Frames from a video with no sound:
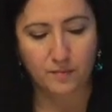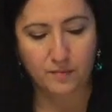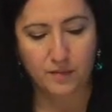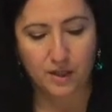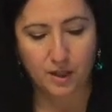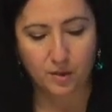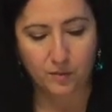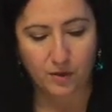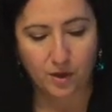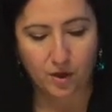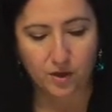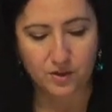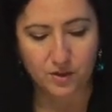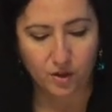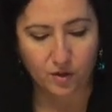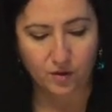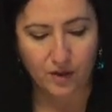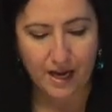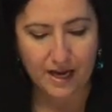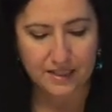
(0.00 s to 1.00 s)
here we are. It's
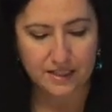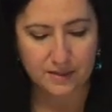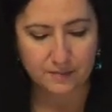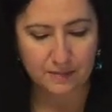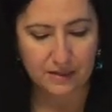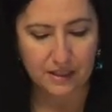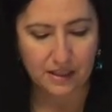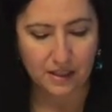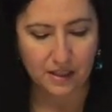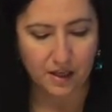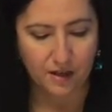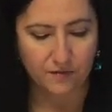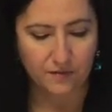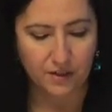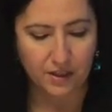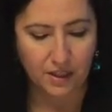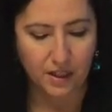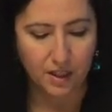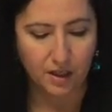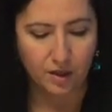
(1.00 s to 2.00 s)
our last meeting of
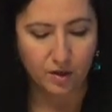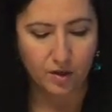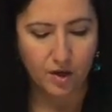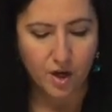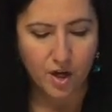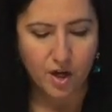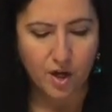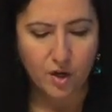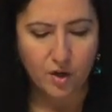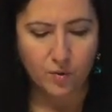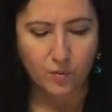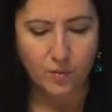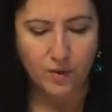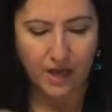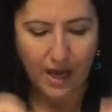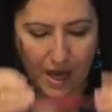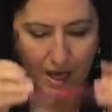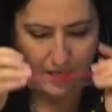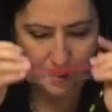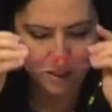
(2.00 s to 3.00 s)
the year.
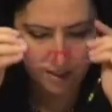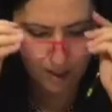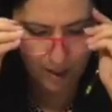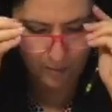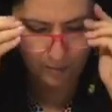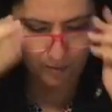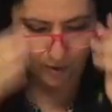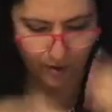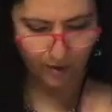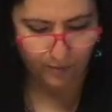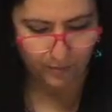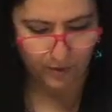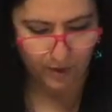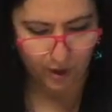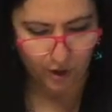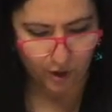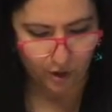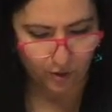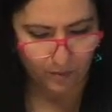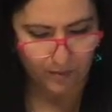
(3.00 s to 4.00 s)
We had a number of
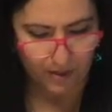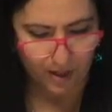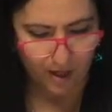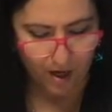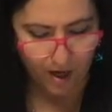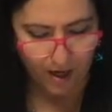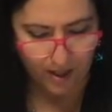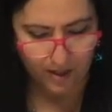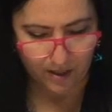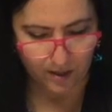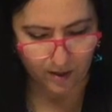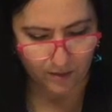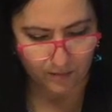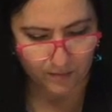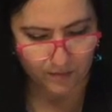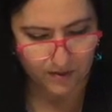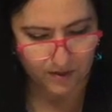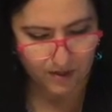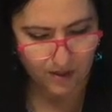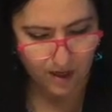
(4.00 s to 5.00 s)
procurement
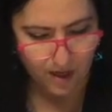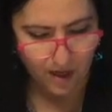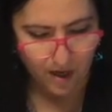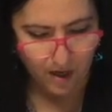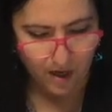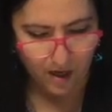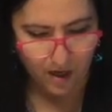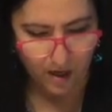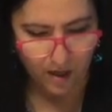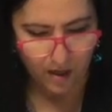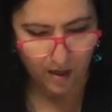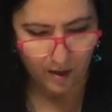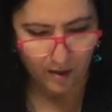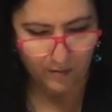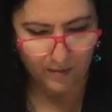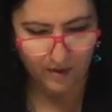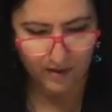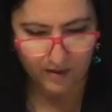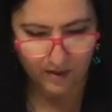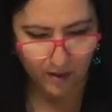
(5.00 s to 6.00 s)
items,
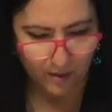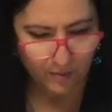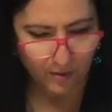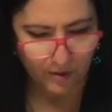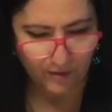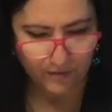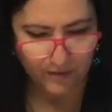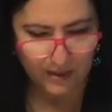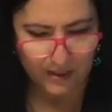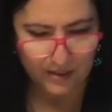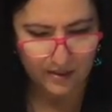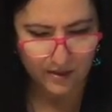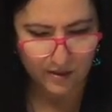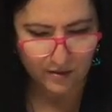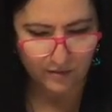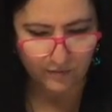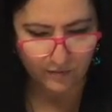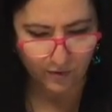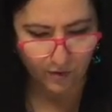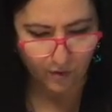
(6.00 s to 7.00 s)
a number of things
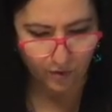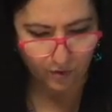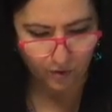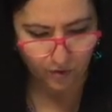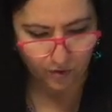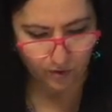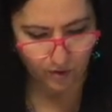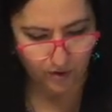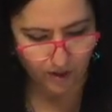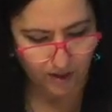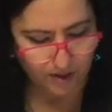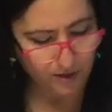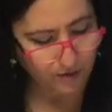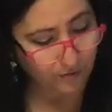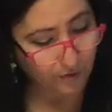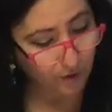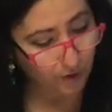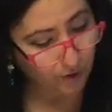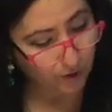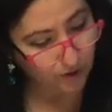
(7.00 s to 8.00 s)

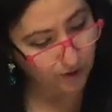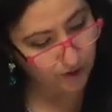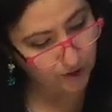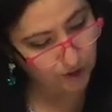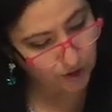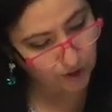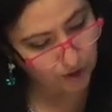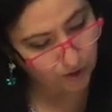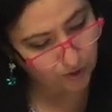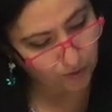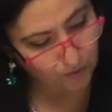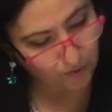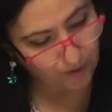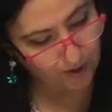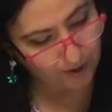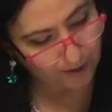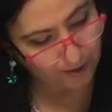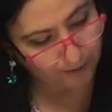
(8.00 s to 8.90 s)
deferred to